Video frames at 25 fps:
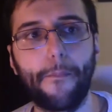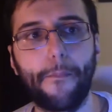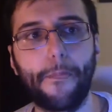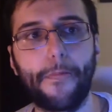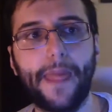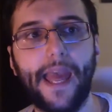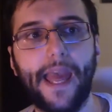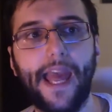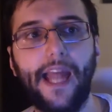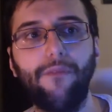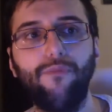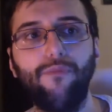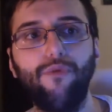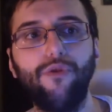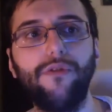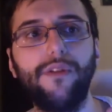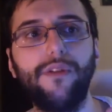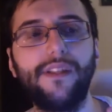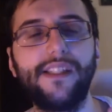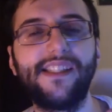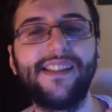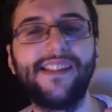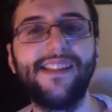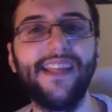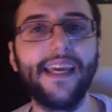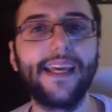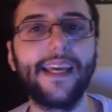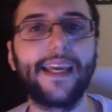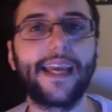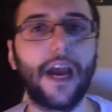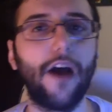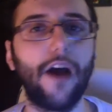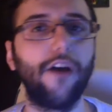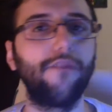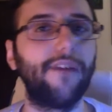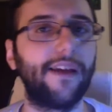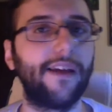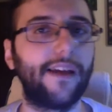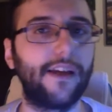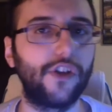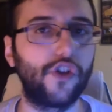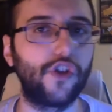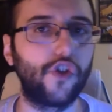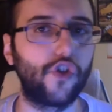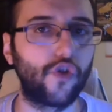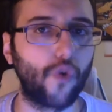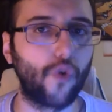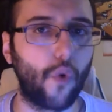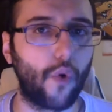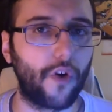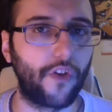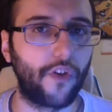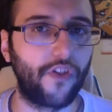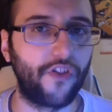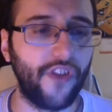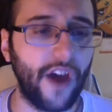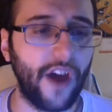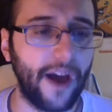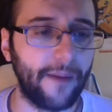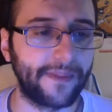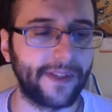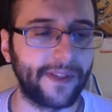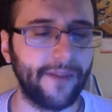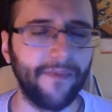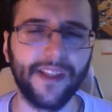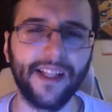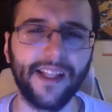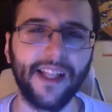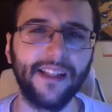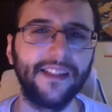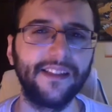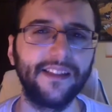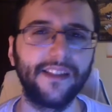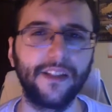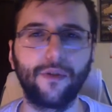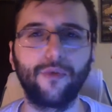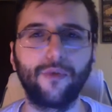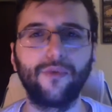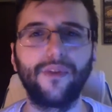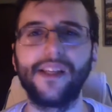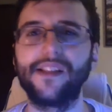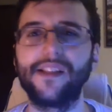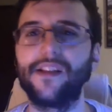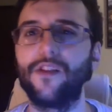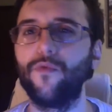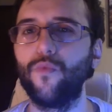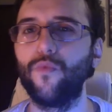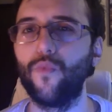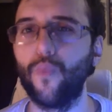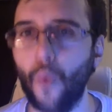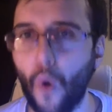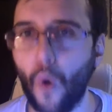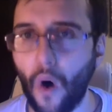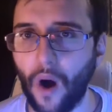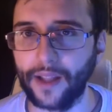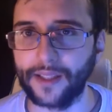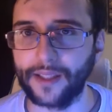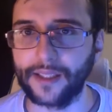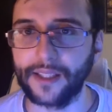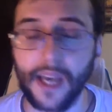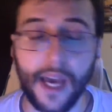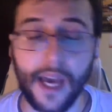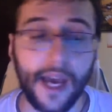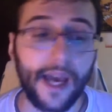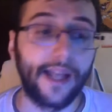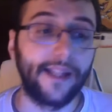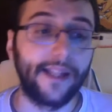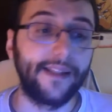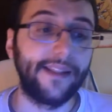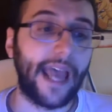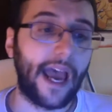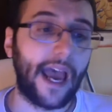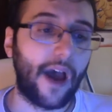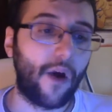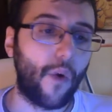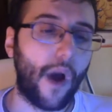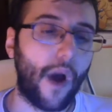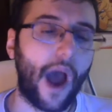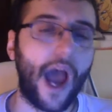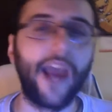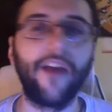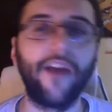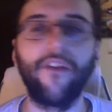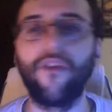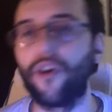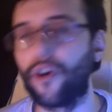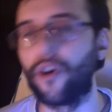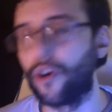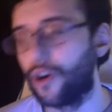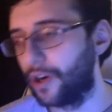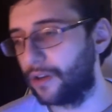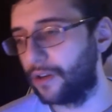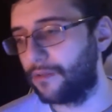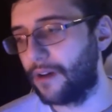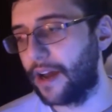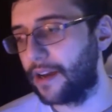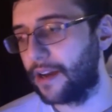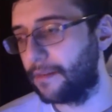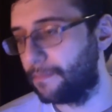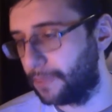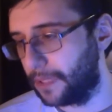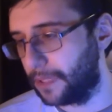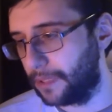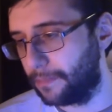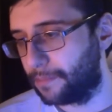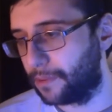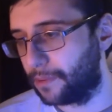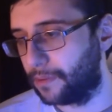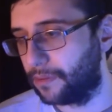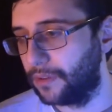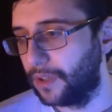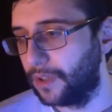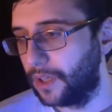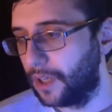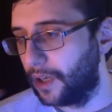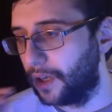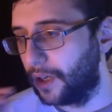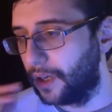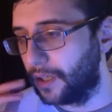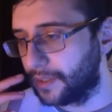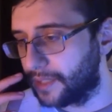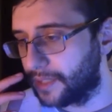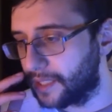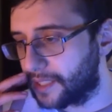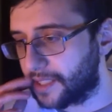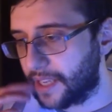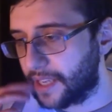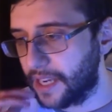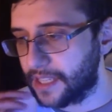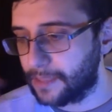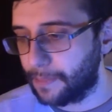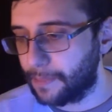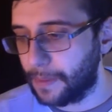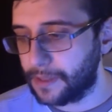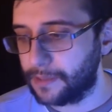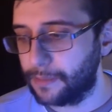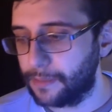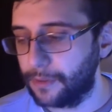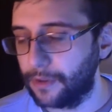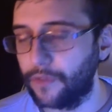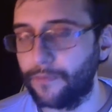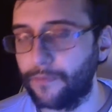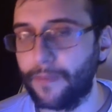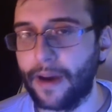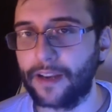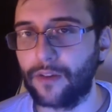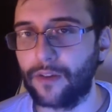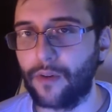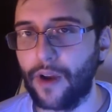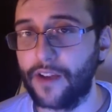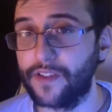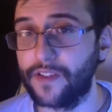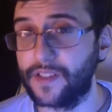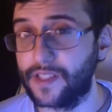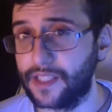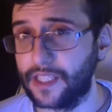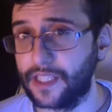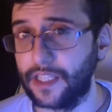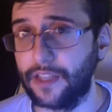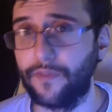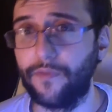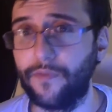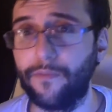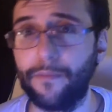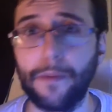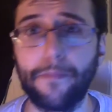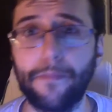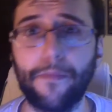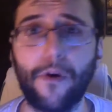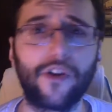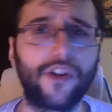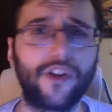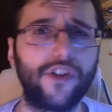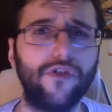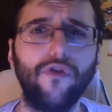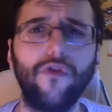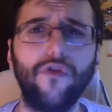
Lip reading: and would stick out like a sore thumb, something that Nintendo doesn't want. Now, I've heard a lot of people discuss the possibility of Minecraft Steve. People are still